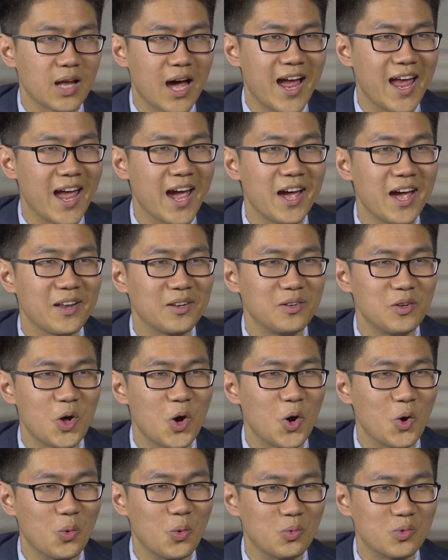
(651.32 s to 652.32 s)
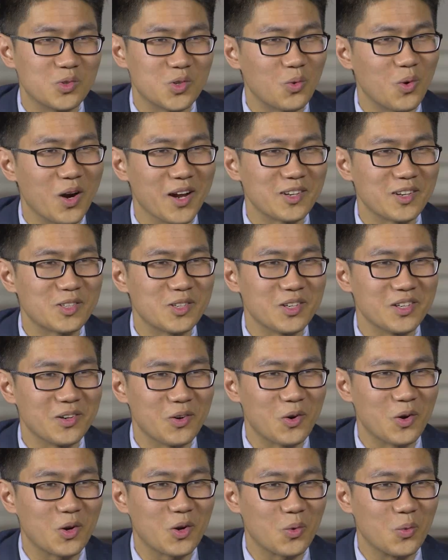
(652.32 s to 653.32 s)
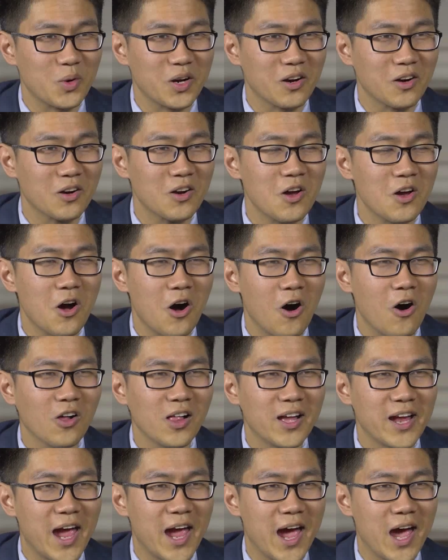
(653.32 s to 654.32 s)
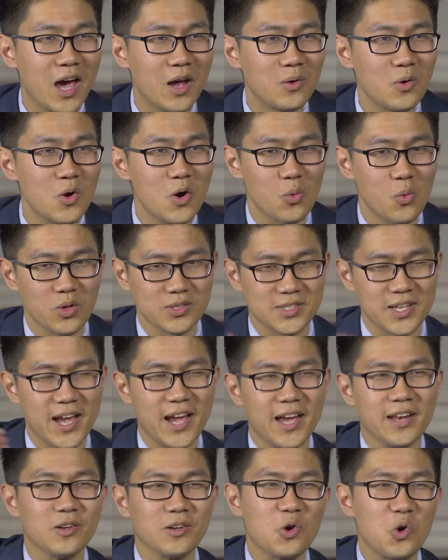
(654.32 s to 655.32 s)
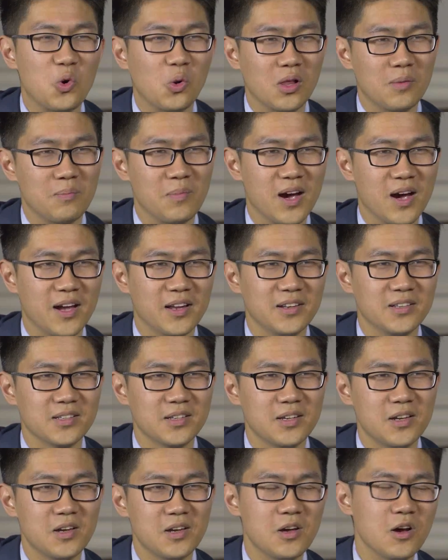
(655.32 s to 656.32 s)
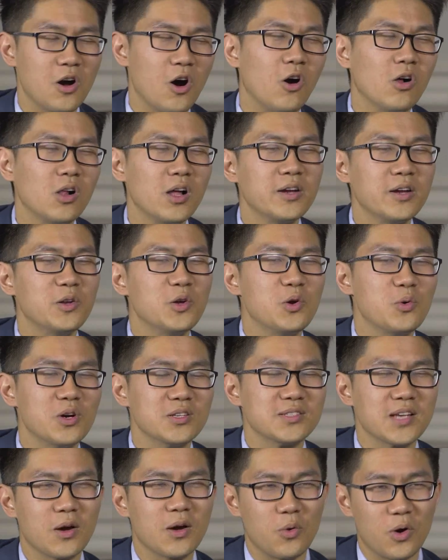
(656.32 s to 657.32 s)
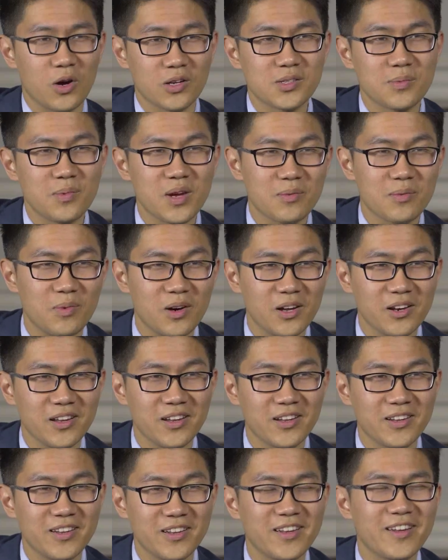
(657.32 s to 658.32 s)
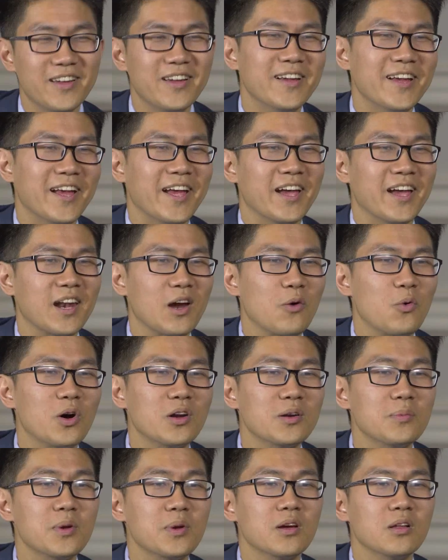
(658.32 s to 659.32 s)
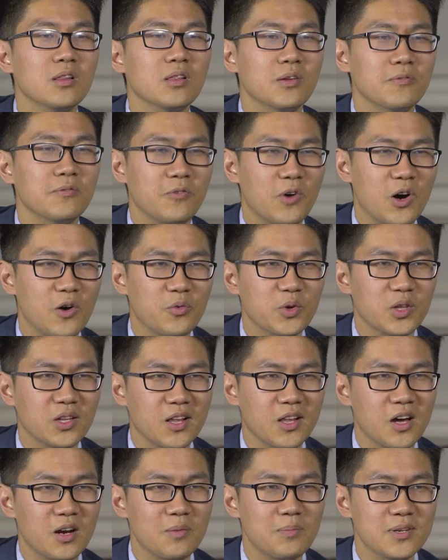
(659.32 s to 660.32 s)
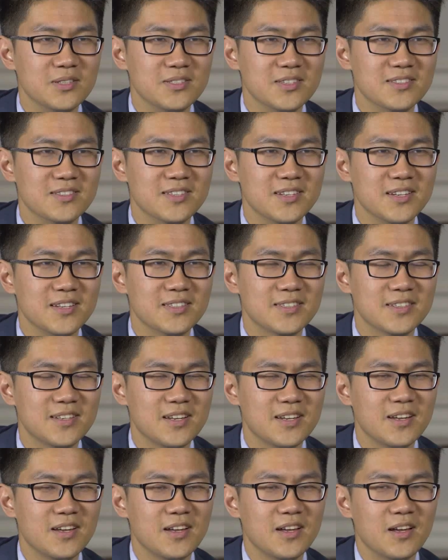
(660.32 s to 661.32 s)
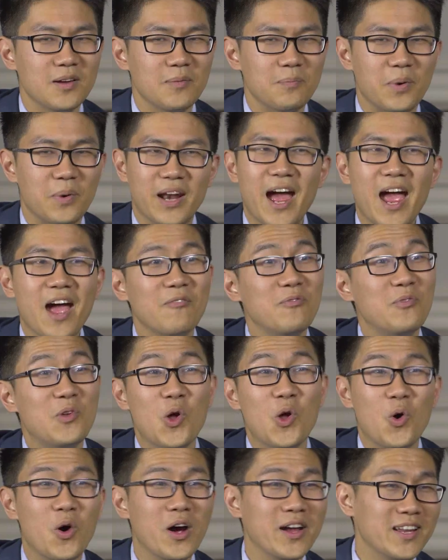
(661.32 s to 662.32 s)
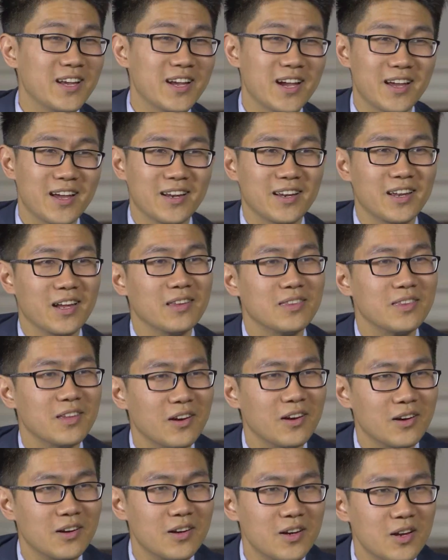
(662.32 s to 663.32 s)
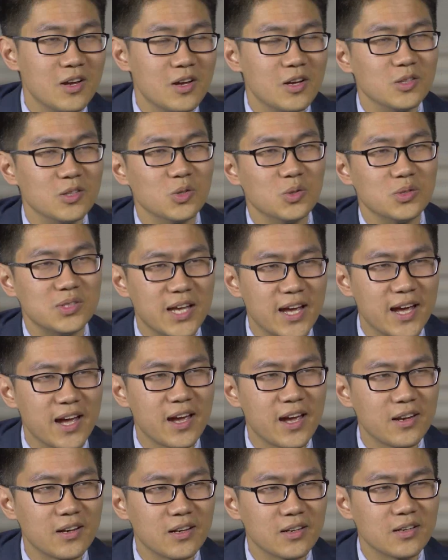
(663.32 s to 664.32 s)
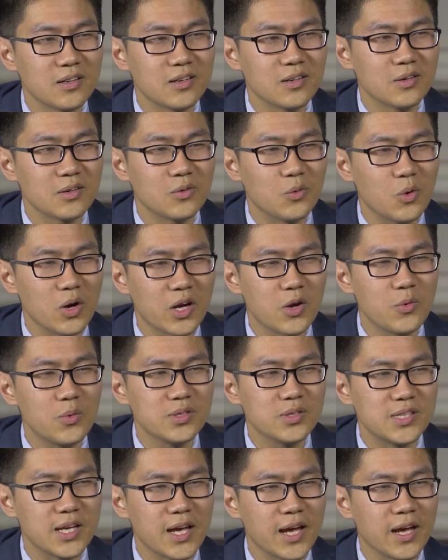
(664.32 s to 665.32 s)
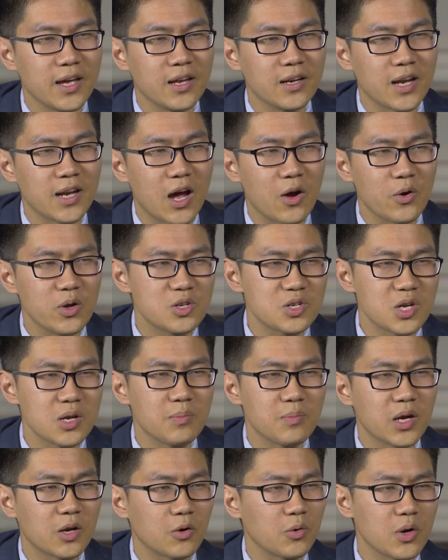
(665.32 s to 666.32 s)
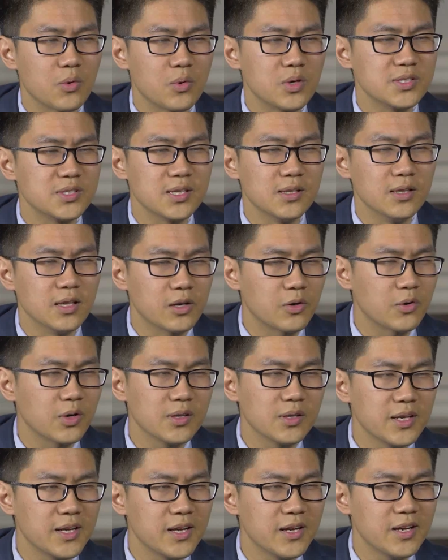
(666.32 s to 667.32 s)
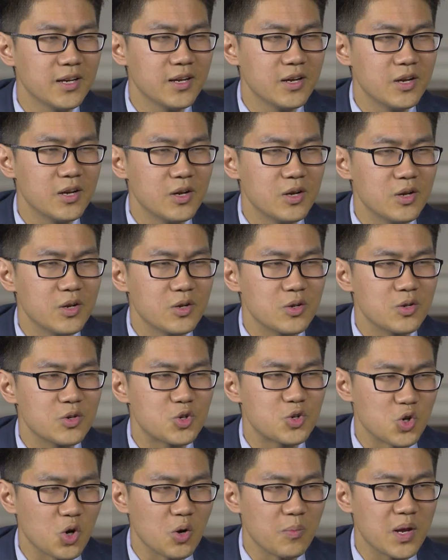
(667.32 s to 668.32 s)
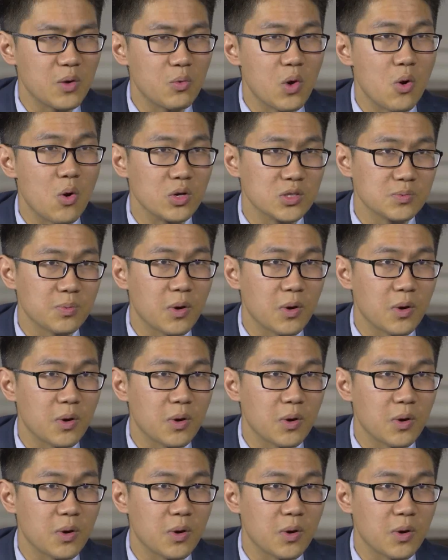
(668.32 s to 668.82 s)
I had no direction or career. All I had was an end goal in mind. All I knew was I wanted to make money and I wanted to be involved with a lot of businesses, but I had no idea how to get there. So working with Dan, how he shaped my career was he literally showed me what was